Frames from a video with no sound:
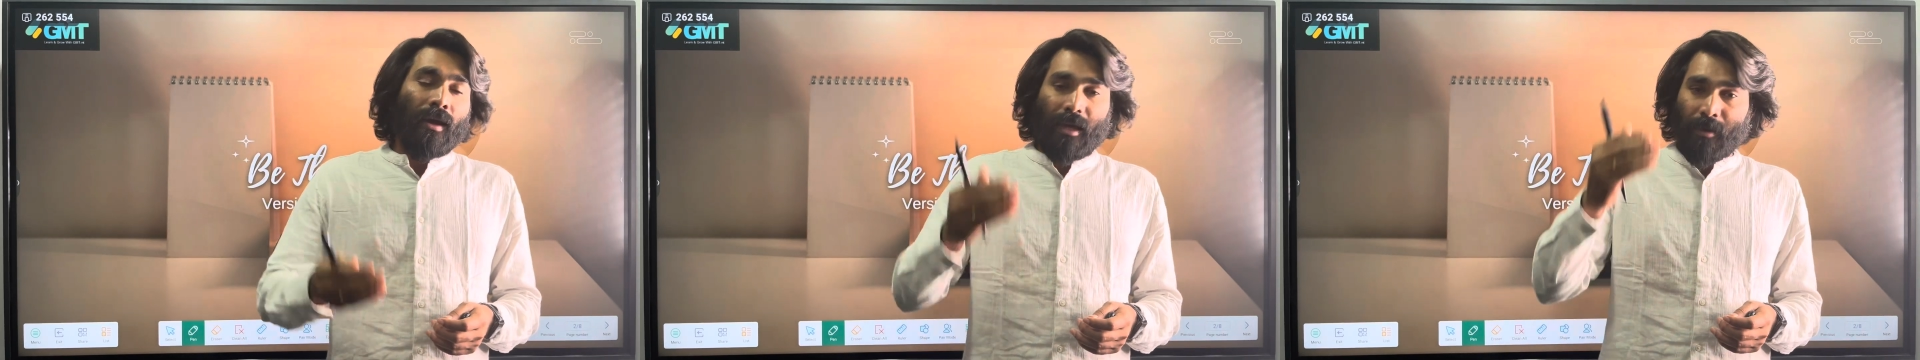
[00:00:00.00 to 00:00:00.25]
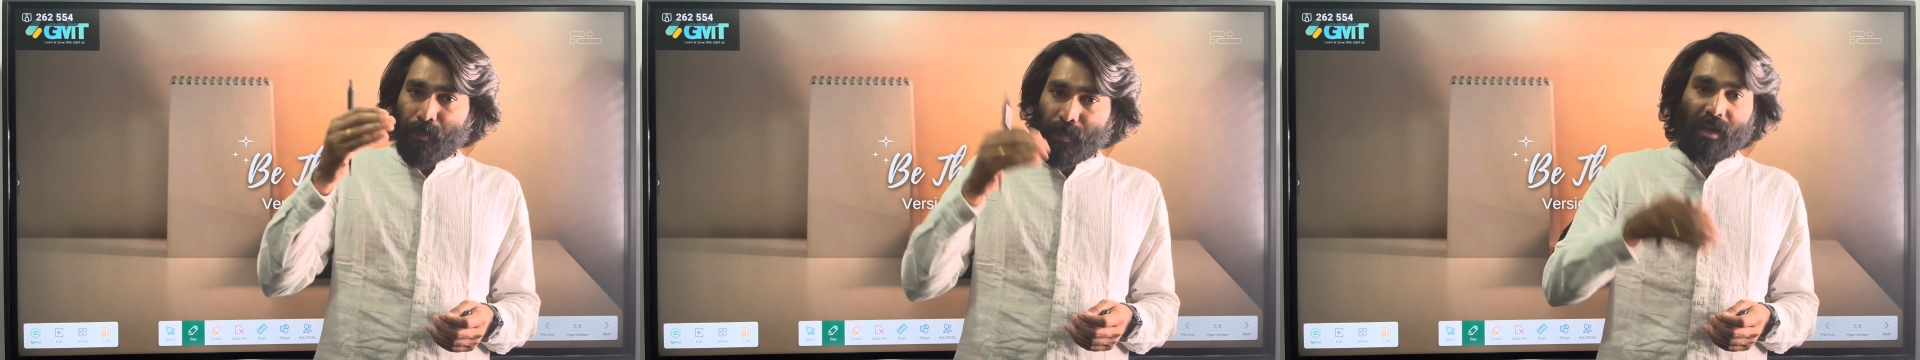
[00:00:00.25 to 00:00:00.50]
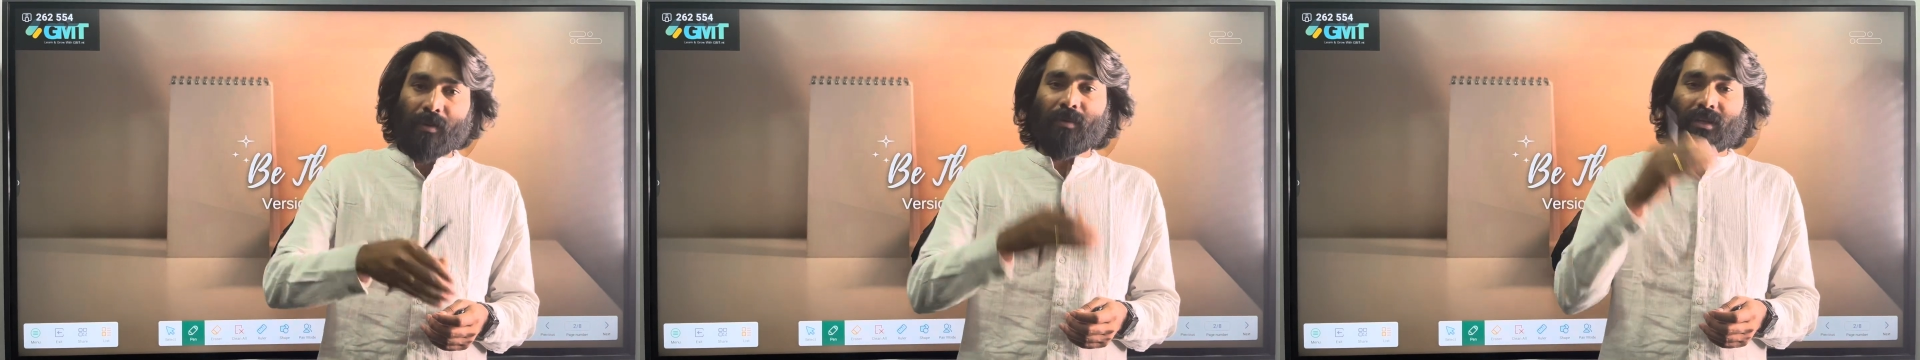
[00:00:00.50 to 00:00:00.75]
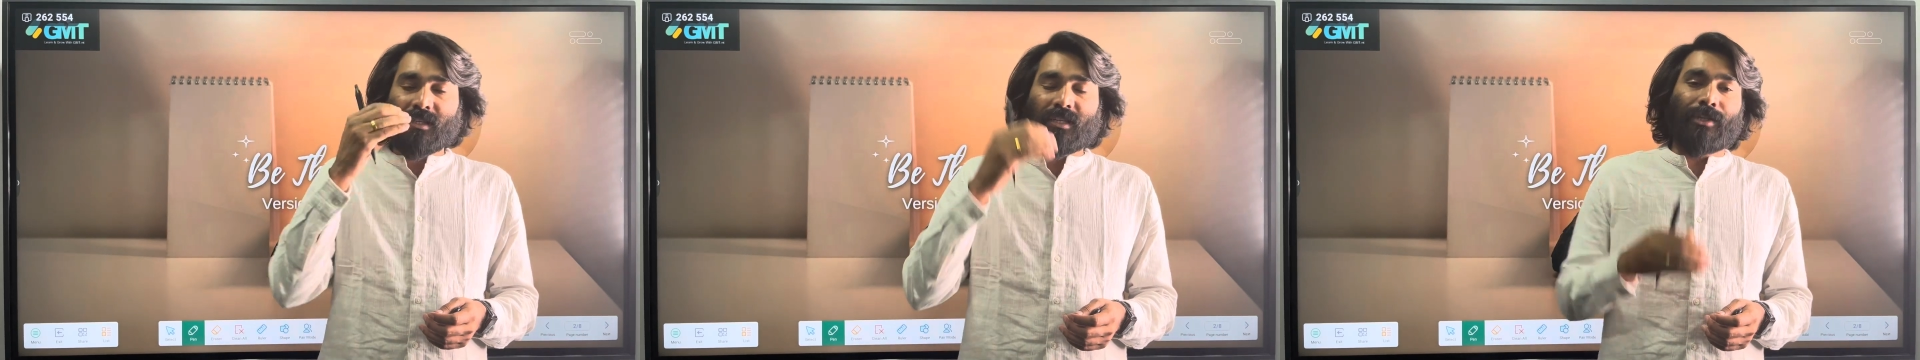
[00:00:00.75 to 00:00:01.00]
In
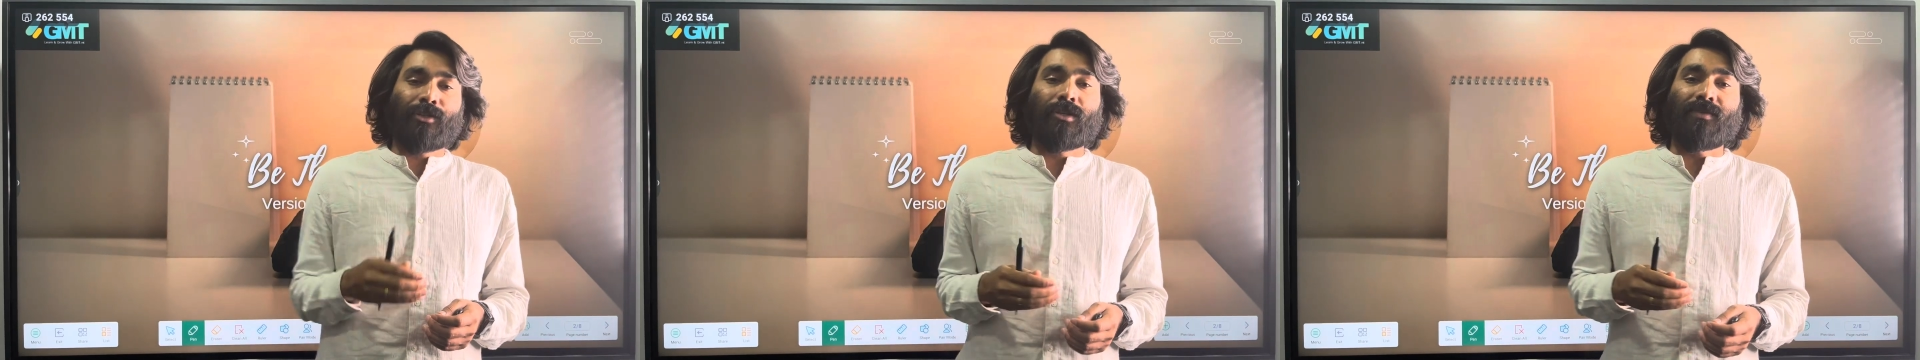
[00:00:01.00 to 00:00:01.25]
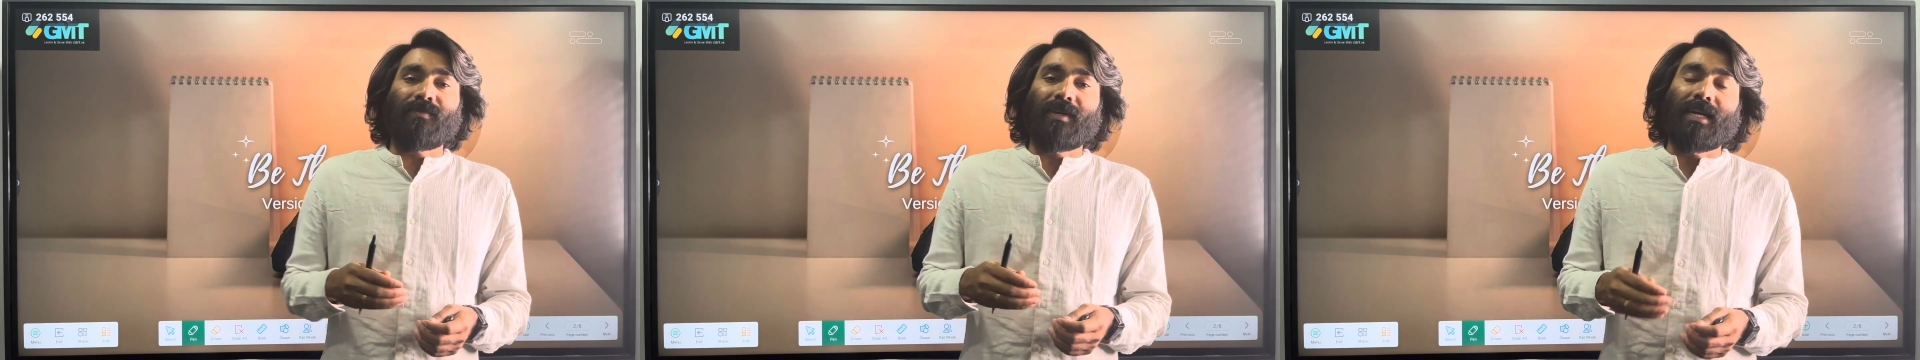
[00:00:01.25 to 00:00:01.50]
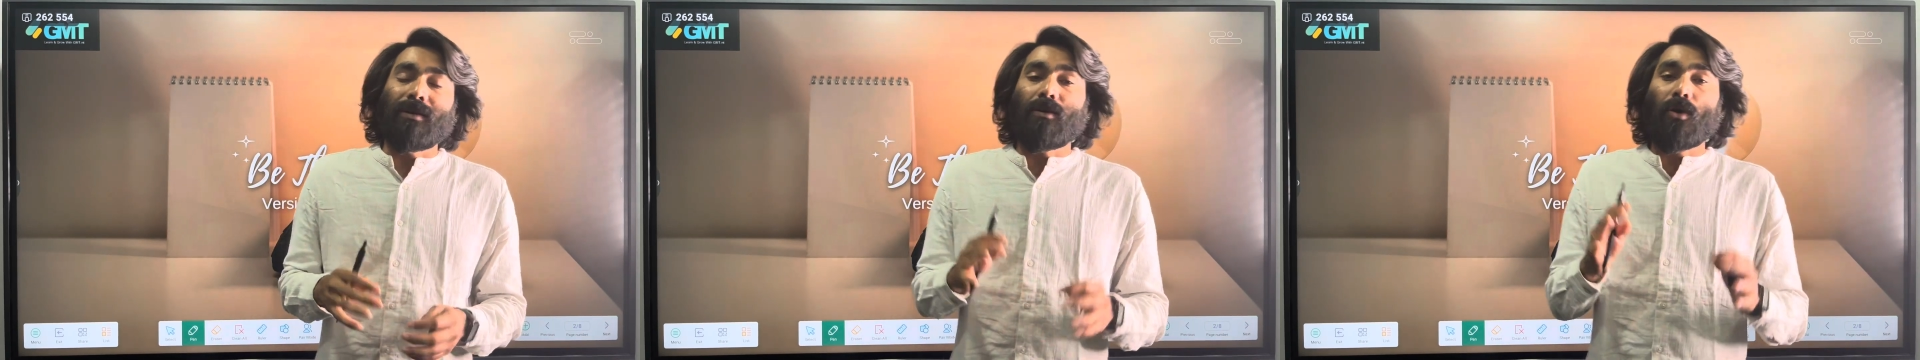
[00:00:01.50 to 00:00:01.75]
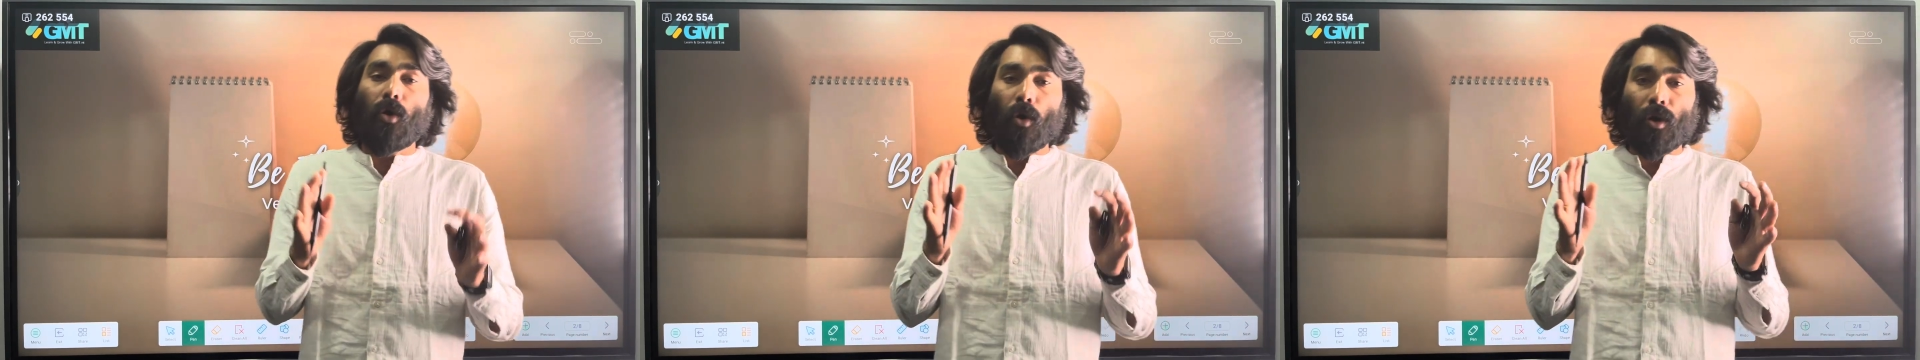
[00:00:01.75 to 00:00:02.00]
previous session, we
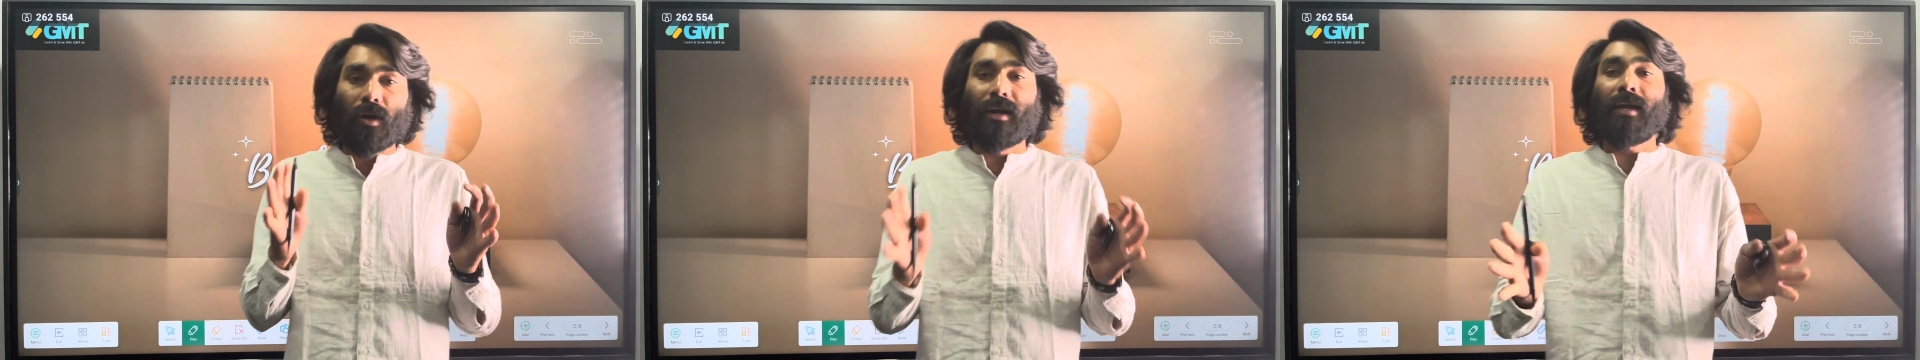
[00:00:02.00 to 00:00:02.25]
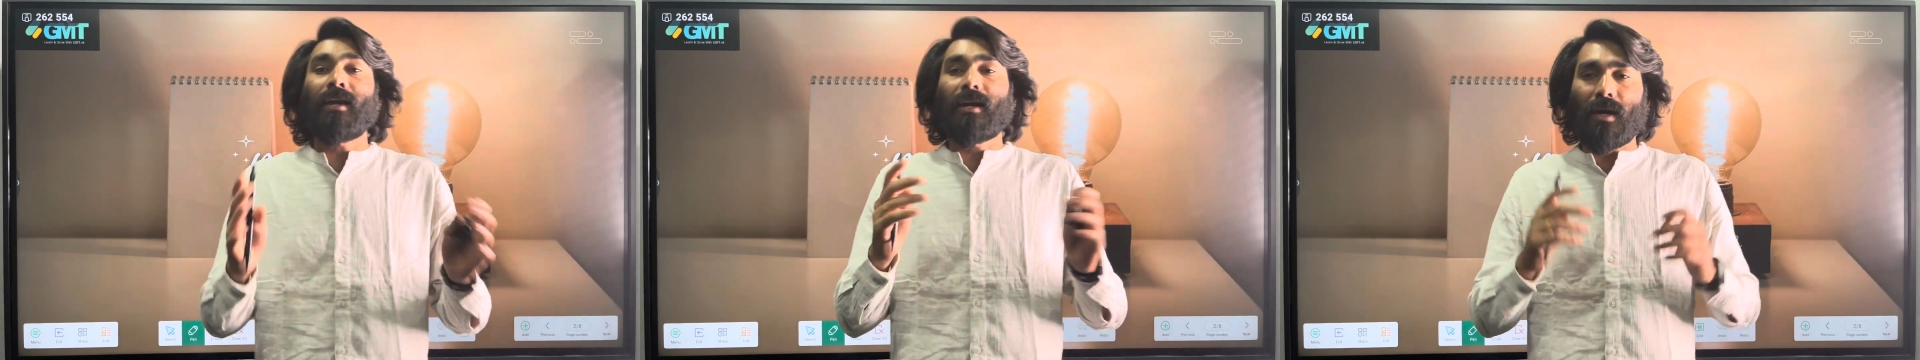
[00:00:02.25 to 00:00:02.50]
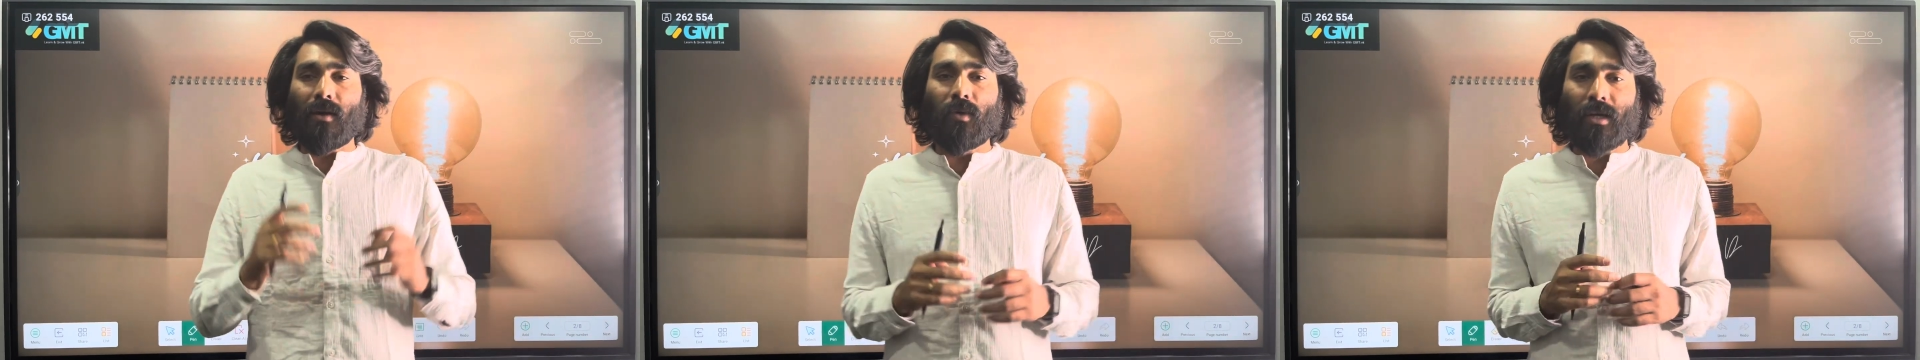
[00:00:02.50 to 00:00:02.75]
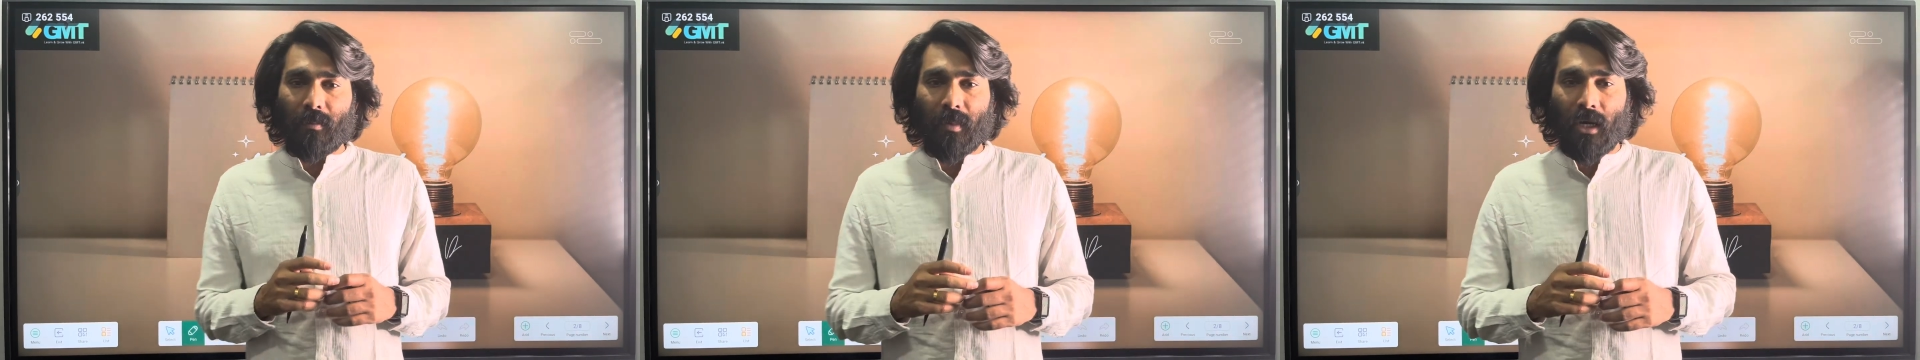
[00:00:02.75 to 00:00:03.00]
have already
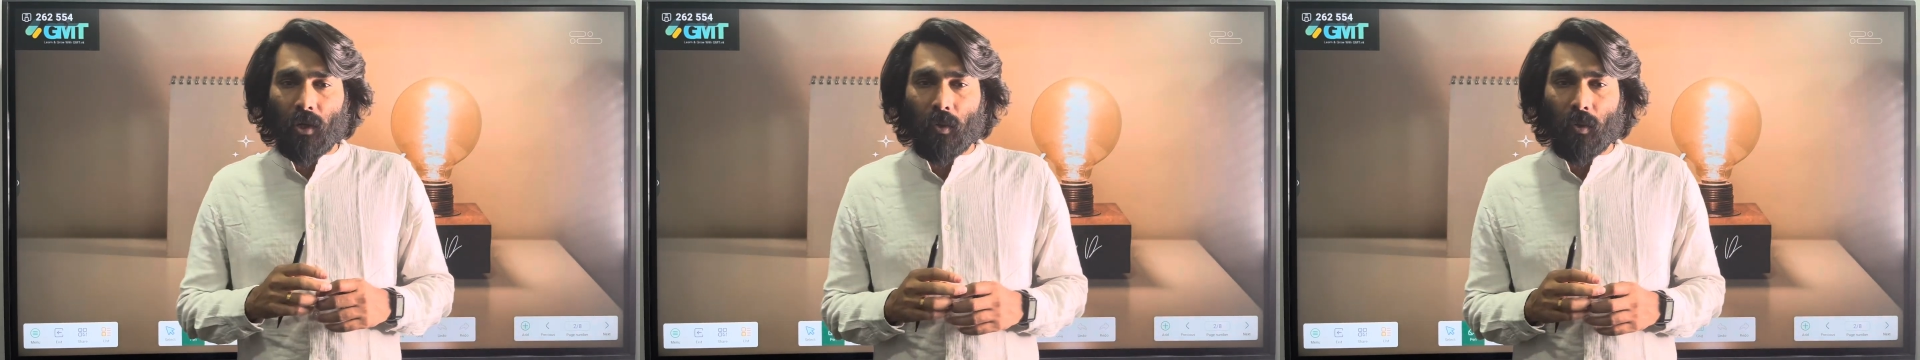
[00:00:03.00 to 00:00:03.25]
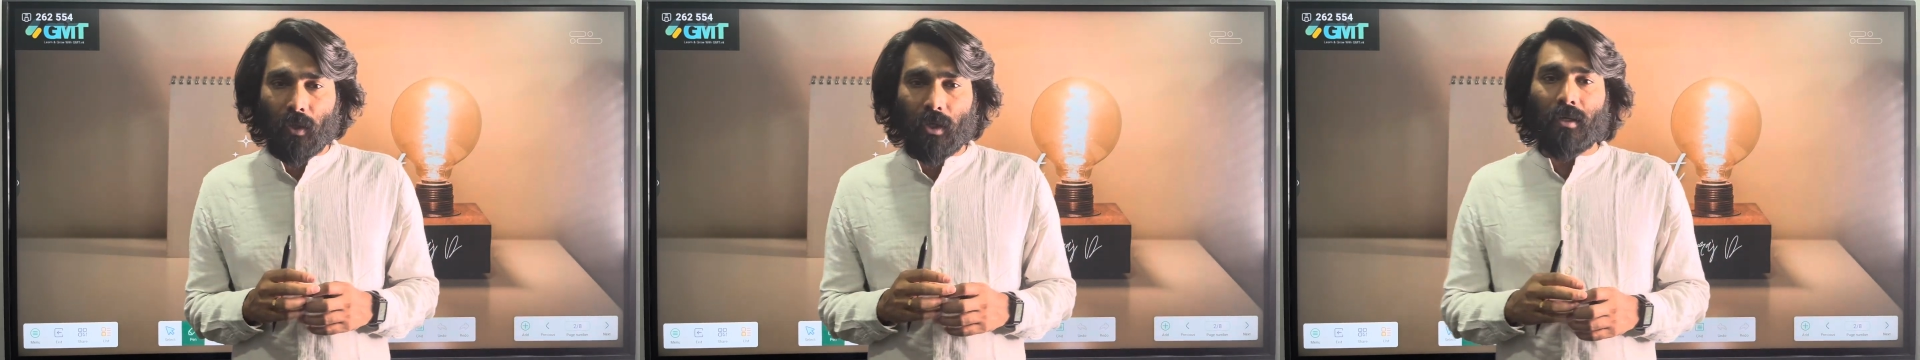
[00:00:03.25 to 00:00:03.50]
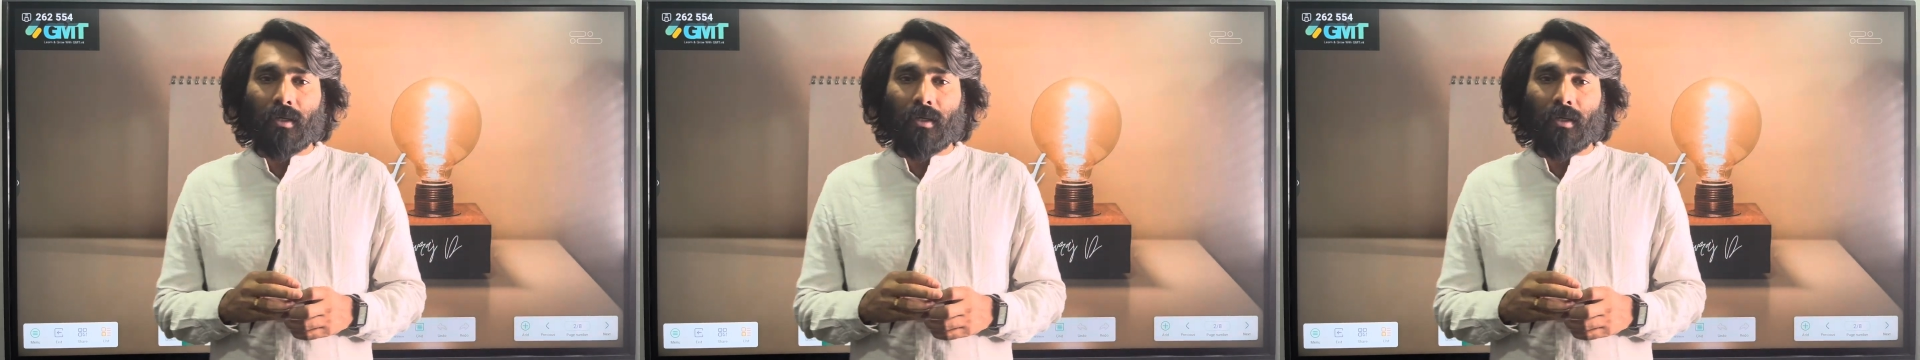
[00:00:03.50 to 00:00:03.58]
covered about